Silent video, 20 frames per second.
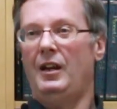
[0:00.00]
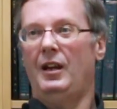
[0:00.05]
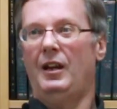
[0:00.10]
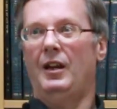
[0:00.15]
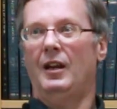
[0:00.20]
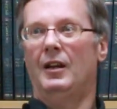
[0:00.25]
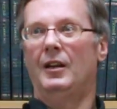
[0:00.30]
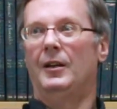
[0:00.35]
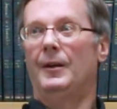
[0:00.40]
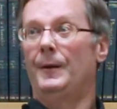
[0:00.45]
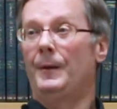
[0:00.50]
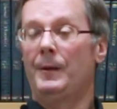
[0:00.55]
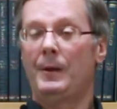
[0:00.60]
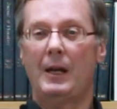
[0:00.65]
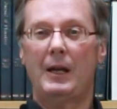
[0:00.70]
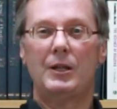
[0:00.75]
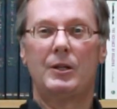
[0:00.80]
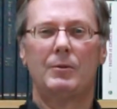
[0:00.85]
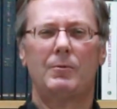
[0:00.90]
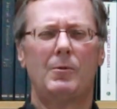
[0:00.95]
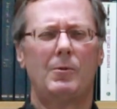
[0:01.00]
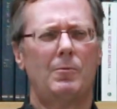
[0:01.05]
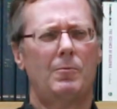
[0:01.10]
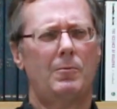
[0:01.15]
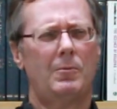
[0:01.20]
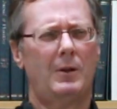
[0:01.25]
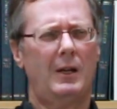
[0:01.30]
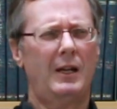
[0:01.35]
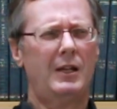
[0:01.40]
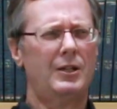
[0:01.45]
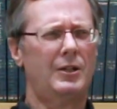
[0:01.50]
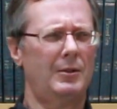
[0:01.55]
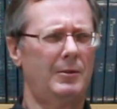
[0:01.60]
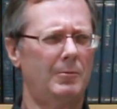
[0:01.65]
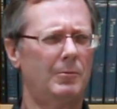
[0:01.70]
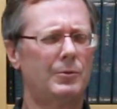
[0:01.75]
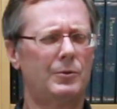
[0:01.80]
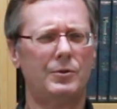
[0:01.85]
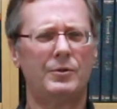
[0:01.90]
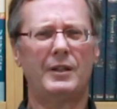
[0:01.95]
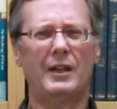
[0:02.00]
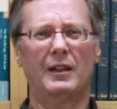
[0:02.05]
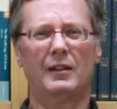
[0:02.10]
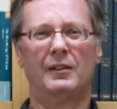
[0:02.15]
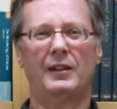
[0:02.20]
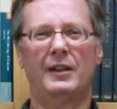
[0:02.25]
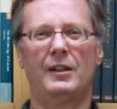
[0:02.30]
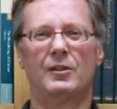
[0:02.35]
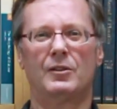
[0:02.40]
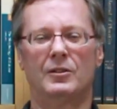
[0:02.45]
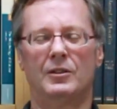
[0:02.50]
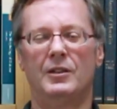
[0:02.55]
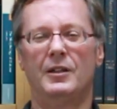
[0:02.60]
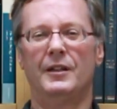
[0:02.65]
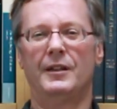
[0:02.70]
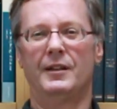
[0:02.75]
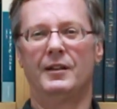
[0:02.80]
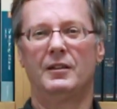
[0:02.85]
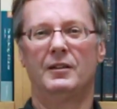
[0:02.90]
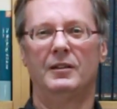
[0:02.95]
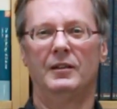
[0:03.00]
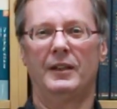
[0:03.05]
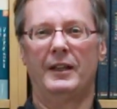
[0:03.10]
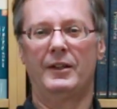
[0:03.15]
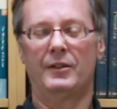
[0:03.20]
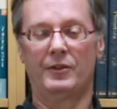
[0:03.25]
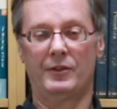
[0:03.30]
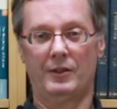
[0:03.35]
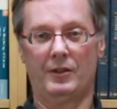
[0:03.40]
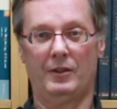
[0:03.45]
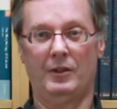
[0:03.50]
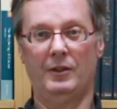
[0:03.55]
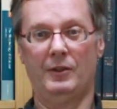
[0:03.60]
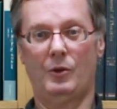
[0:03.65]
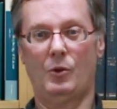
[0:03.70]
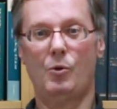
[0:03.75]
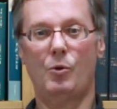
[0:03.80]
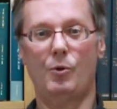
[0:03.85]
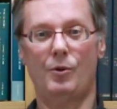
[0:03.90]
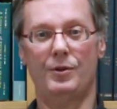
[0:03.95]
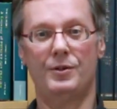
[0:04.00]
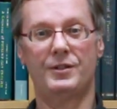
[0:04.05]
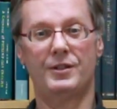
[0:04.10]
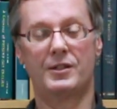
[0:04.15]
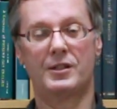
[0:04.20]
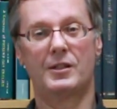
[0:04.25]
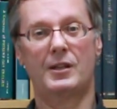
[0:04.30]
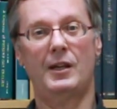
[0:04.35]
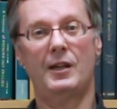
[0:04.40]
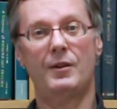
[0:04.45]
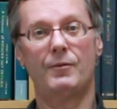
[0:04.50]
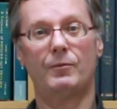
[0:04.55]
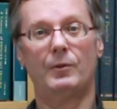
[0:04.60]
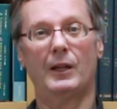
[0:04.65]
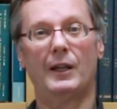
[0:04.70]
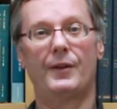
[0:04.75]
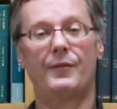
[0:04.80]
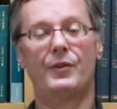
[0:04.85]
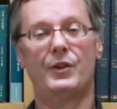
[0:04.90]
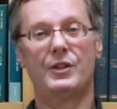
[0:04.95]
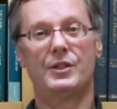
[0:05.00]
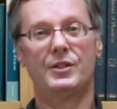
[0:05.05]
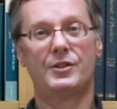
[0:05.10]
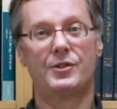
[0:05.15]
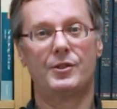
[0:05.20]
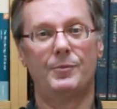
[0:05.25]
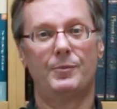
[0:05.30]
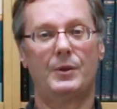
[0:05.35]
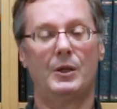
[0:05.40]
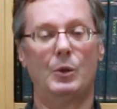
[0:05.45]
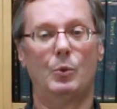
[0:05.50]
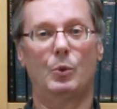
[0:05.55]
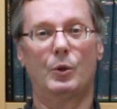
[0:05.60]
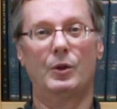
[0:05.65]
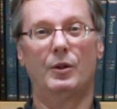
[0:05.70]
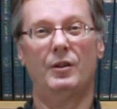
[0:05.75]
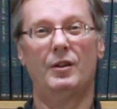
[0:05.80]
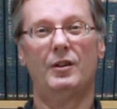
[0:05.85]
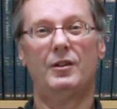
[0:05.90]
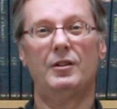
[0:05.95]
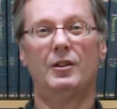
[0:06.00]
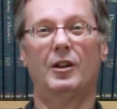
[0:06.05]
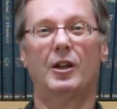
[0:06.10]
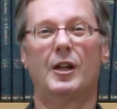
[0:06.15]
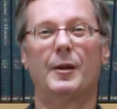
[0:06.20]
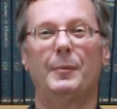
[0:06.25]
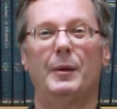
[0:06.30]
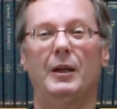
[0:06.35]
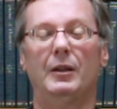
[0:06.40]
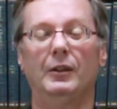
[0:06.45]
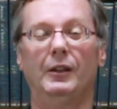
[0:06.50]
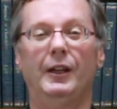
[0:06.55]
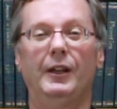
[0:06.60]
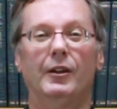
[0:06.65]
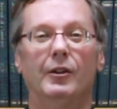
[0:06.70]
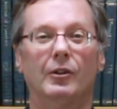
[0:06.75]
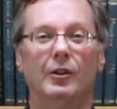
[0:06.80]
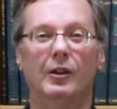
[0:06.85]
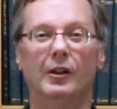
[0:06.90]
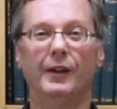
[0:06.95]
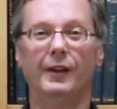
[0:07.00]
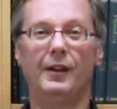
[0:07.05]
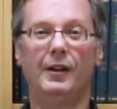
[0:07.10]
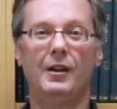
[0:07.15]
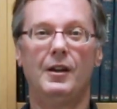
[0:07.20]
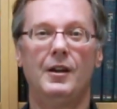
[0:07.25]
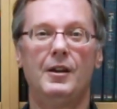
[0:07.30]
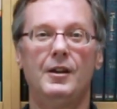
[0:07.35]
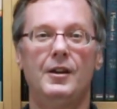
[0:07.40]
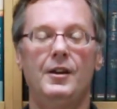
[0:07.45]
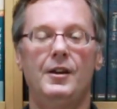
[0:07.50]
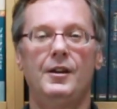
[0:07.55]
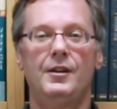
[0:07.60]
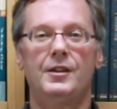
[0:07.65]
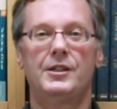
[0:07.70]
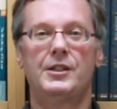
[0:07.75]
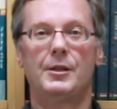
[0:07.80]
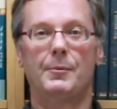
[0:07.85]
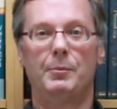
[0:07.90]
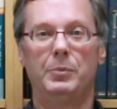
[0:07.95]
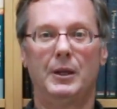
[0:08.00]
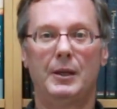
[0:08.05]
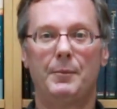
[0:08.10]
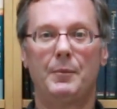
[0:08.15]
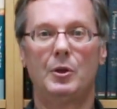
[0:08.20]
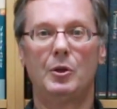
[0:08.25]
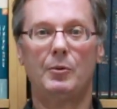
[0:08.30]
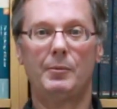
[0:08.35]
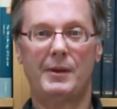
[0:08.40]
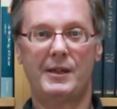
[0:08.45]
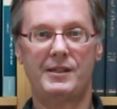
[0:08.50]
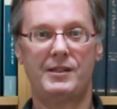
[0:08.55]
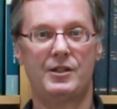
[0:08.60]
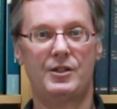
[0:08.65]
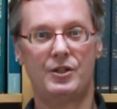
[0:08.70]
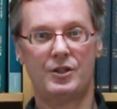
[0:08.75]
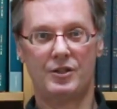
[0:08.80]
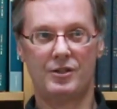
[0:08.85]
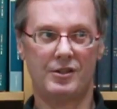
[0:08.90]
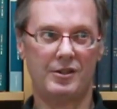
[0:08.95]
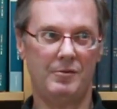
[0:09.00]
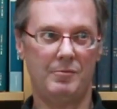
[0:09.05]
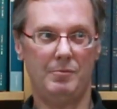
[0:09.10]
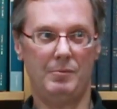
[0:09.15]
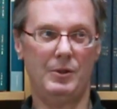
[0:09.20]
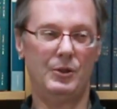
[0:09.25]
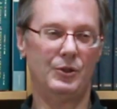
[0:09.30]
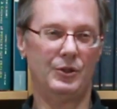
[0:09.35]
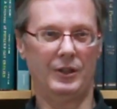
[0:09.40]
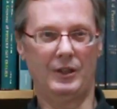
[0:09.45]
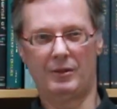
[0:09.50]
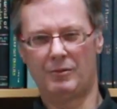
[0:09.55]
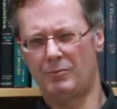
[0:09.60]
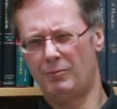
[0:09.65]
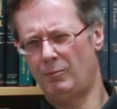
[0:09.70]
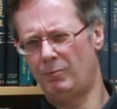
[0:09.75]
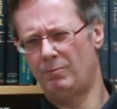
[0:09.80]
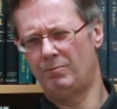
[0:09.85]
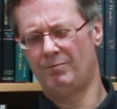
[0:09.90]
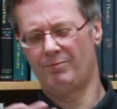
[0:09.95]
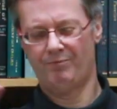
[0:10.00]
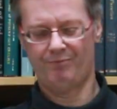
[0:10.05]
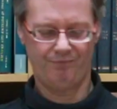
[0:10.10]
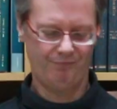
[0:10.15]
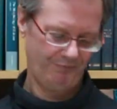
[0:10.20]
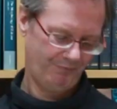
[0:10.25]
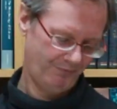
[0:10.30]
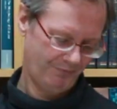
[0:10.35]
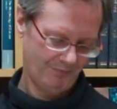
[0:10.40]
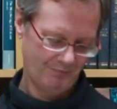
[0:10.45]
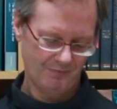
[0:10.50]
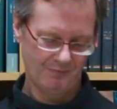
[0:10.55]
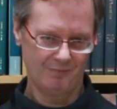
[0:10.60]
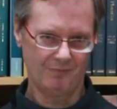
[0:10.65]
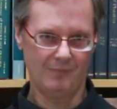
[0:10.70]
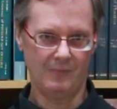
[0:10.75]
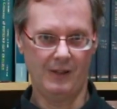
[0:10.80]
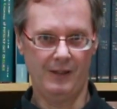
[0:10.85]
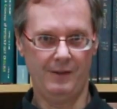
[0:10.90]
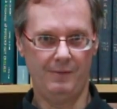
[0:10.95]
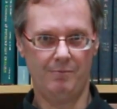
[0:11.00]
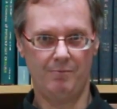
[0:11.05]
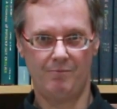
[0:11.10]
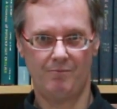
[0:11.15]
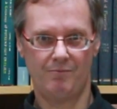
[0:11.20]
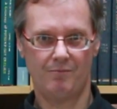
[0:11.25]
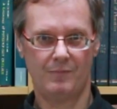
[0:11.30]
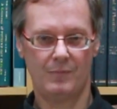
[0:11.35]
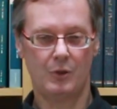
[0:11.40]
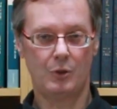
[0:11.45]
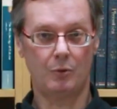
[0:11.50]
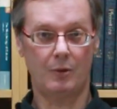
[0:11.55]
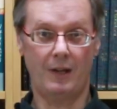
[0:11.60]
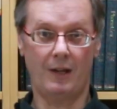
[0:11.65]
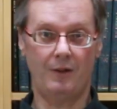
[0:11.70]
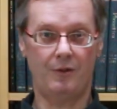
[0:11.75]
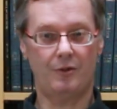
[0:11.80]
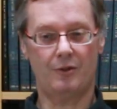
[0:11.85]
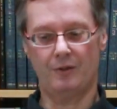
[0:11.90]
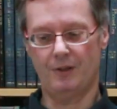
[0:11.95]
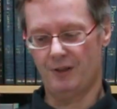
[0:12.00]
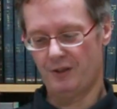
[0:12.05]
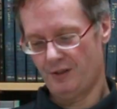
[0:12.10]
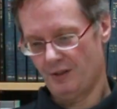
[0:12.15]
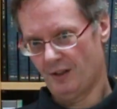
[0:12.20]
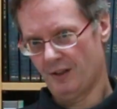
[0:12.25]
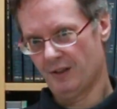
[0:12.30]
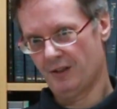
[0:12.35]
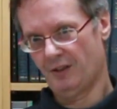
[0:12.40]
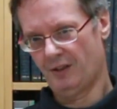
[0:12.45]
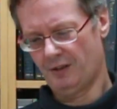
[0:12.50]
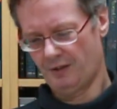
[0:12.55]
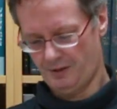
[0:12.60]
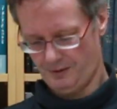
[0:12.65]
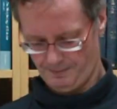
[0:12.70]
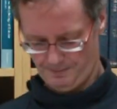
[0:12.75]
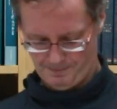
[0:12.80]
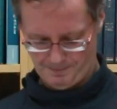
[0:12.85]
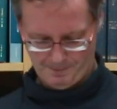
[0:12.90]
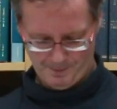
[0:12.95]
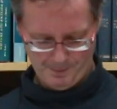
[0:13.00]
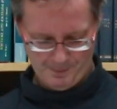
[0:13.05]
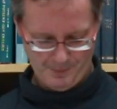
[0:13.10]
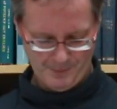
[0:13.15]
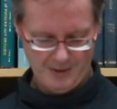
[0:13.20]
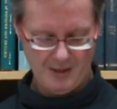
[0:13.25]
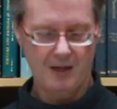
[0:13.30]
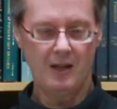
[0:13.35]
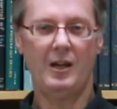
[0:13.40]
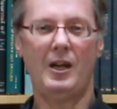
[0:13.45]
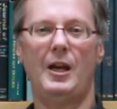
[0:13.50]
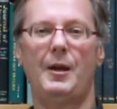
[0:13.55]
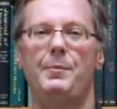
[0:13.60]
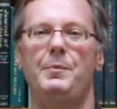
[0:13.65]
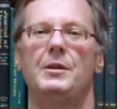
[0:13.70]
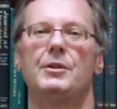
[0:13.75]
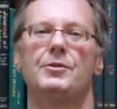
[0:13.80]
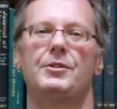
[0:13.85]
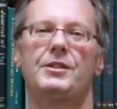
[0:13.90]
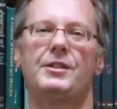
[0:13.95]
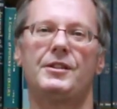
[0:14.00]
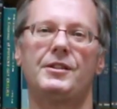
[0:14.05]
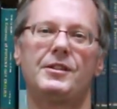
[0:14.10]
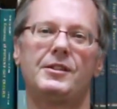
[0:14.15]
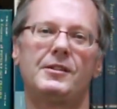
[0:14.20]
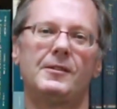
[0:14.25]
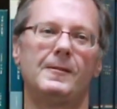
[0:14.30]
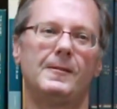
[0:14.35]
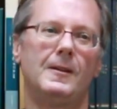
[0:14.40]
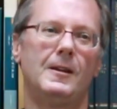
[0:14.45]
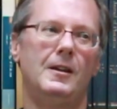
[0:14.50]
And actually we'll do that later on the course. It's kind of relevant to something we're going to talk about later on. Subliminal messages in music. And short answer, it's nonsense. Hypnosis.